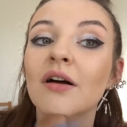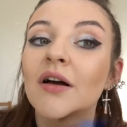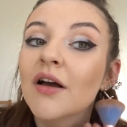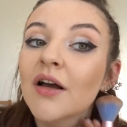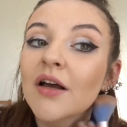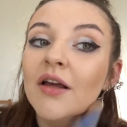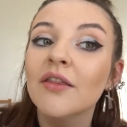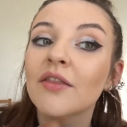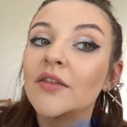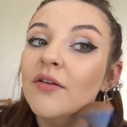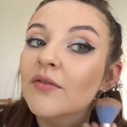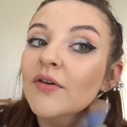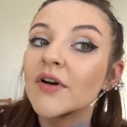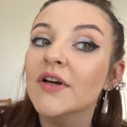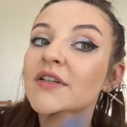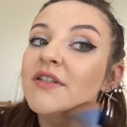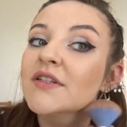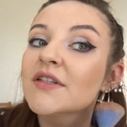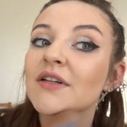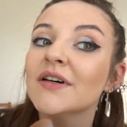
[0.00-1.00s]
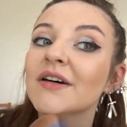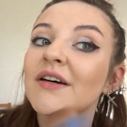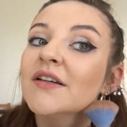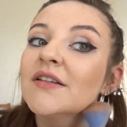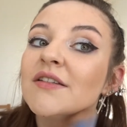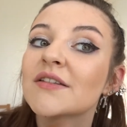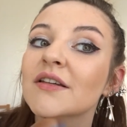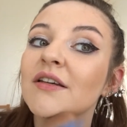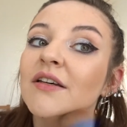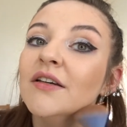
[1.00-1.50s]
and the rest I
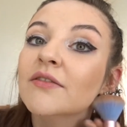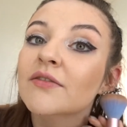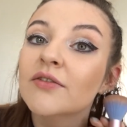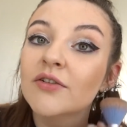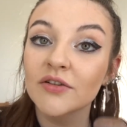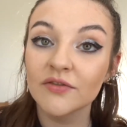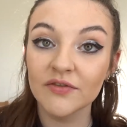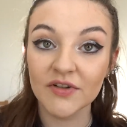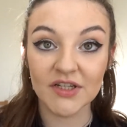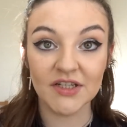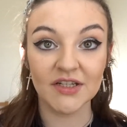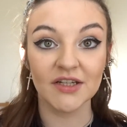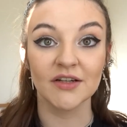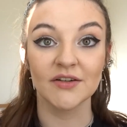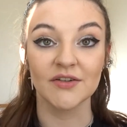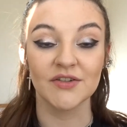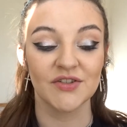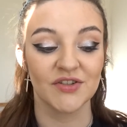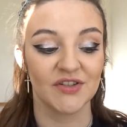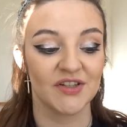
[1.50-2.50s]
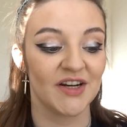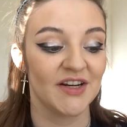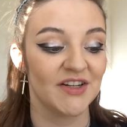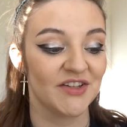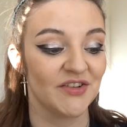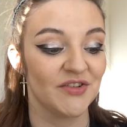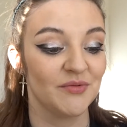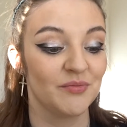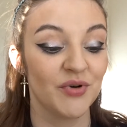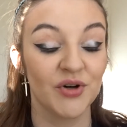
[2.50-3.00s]
save for a video, so then I
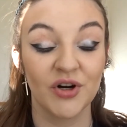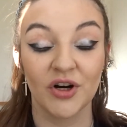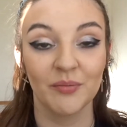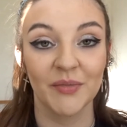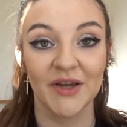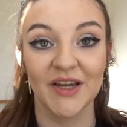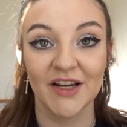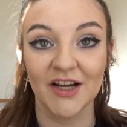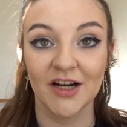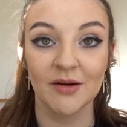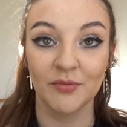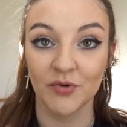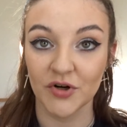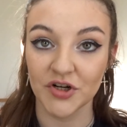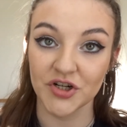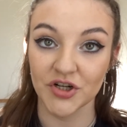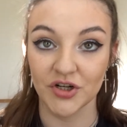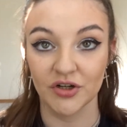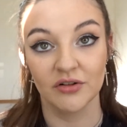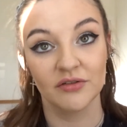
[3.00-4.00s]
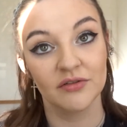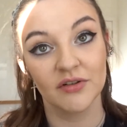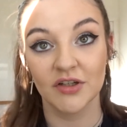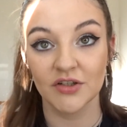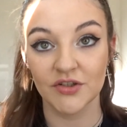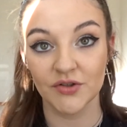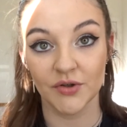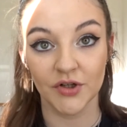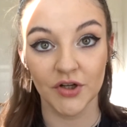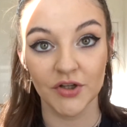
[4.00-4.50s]
don't put on makeup, wash it off, and
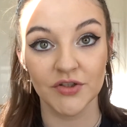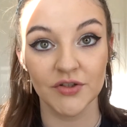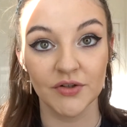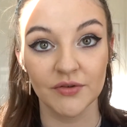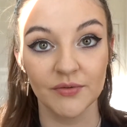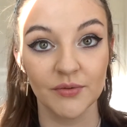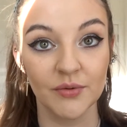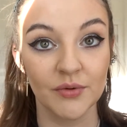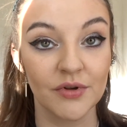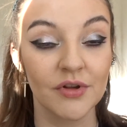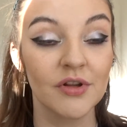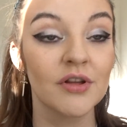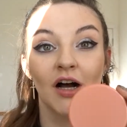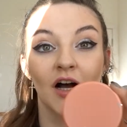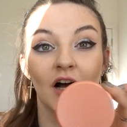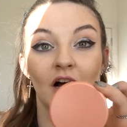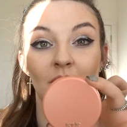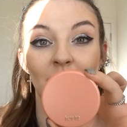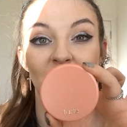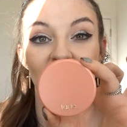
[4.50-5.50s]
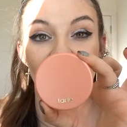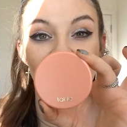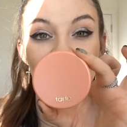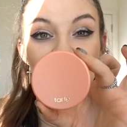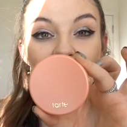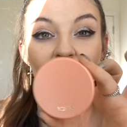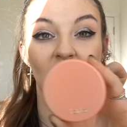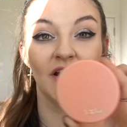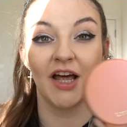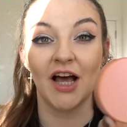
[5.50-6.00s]
so on and so forth. A bit of
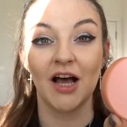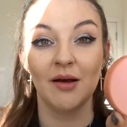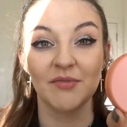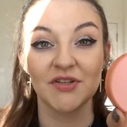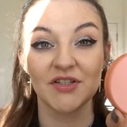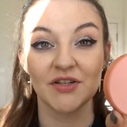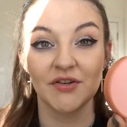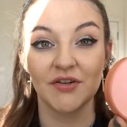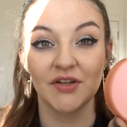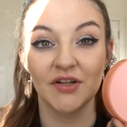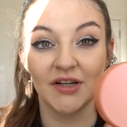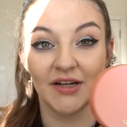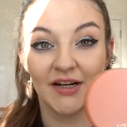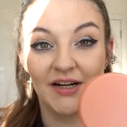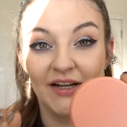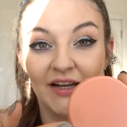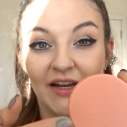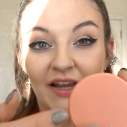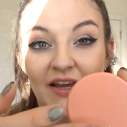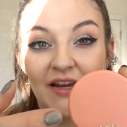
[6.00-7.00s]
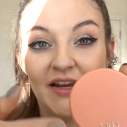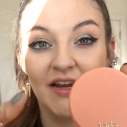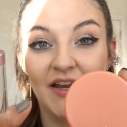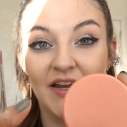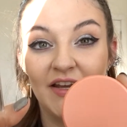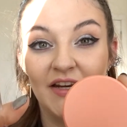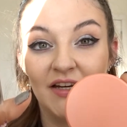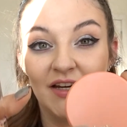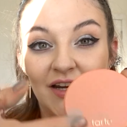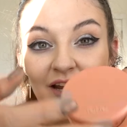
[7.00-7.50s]
Tarte Amazonian Clay
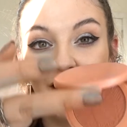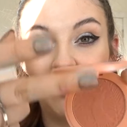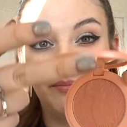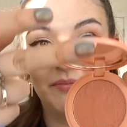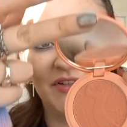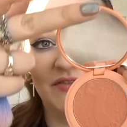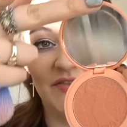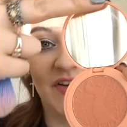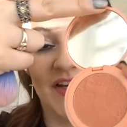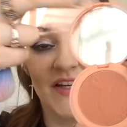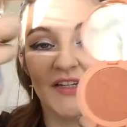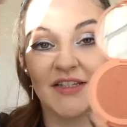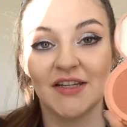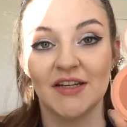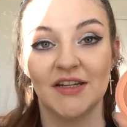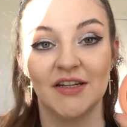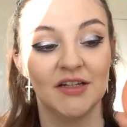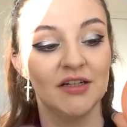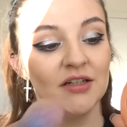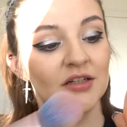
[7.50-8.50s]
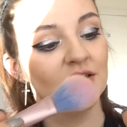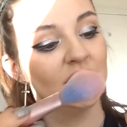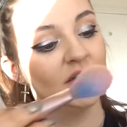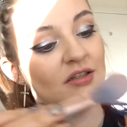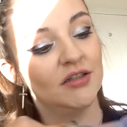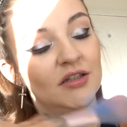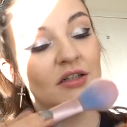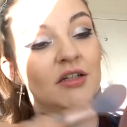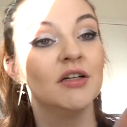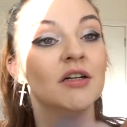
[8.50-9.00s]
in Captivating.
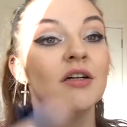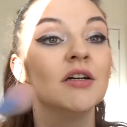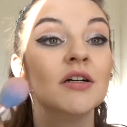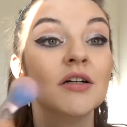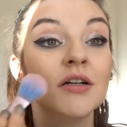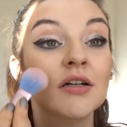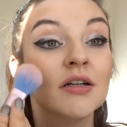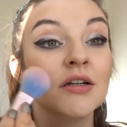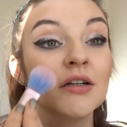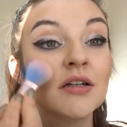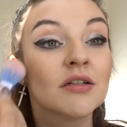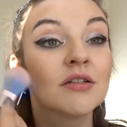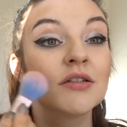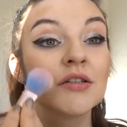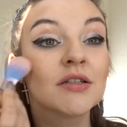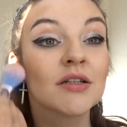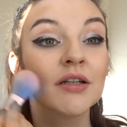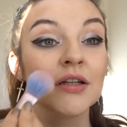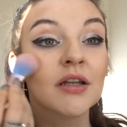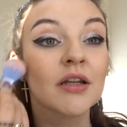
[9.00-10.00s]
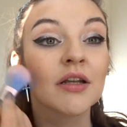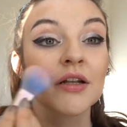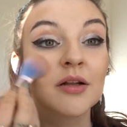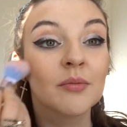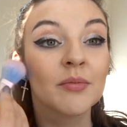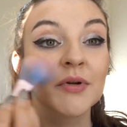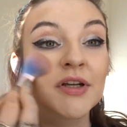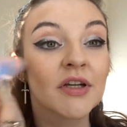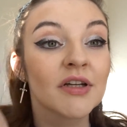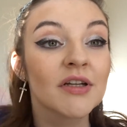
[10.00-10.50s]
Just a little
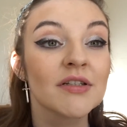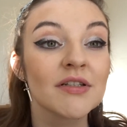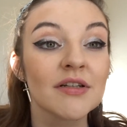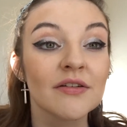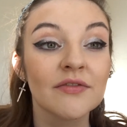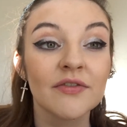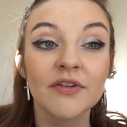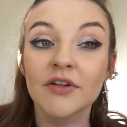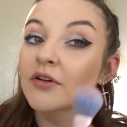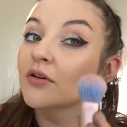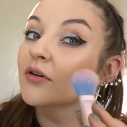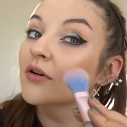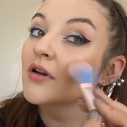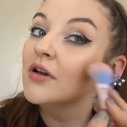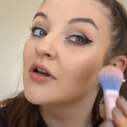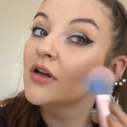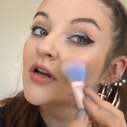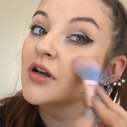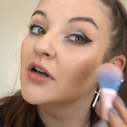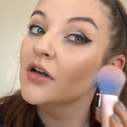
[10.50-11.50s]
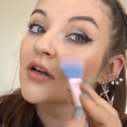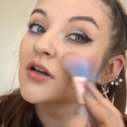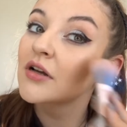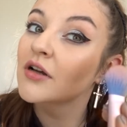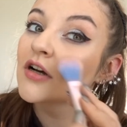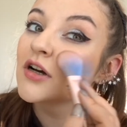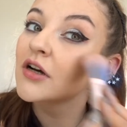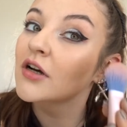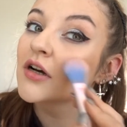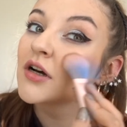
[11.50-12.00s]
bit because I feel
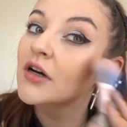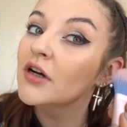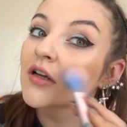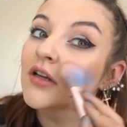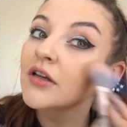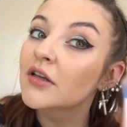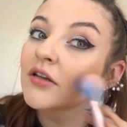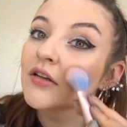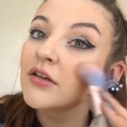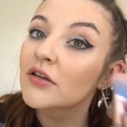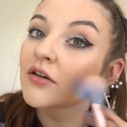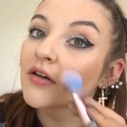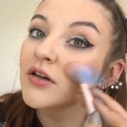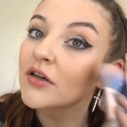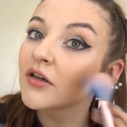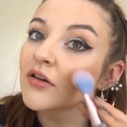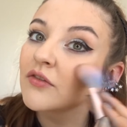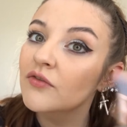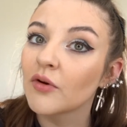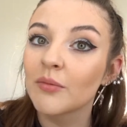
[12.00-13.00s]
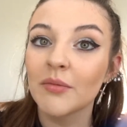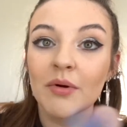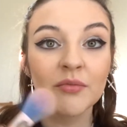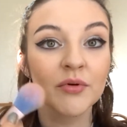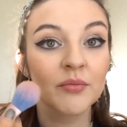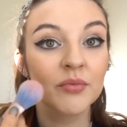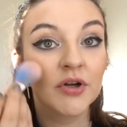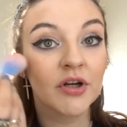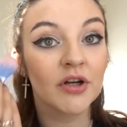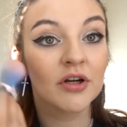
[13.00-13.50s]
I don't remember
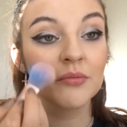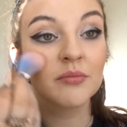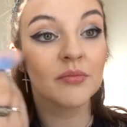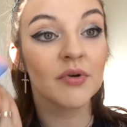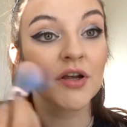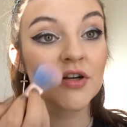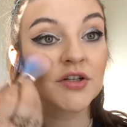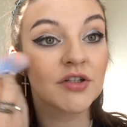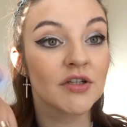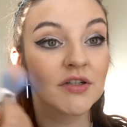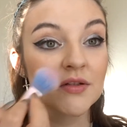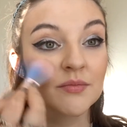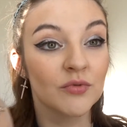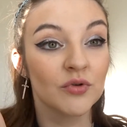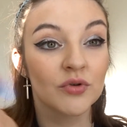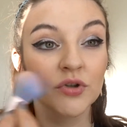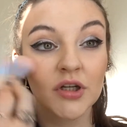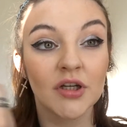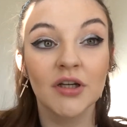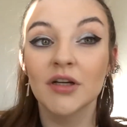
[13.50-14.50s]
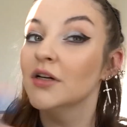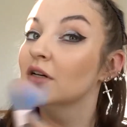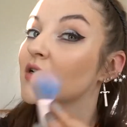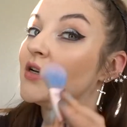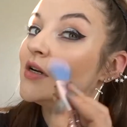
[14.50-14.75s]
putting on blush this morning.